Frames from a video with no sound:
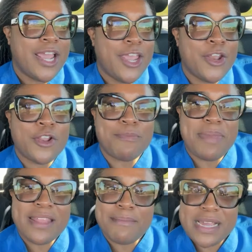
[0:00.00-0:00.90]
you know,
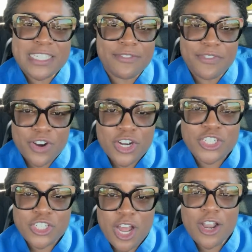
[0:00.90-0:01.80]
be the best
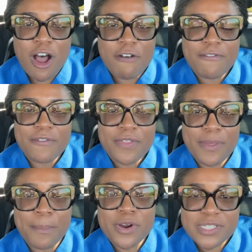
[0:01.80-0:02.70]
version of
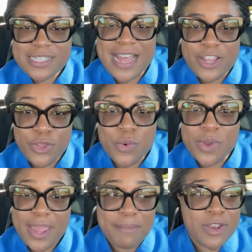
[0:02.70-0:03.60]
the person that you
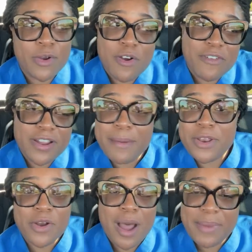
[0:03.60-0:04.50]
can be. Don't go over there and be
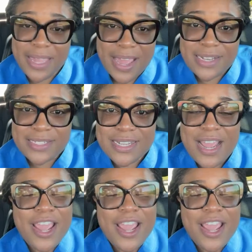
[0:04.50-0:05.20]
no copycat.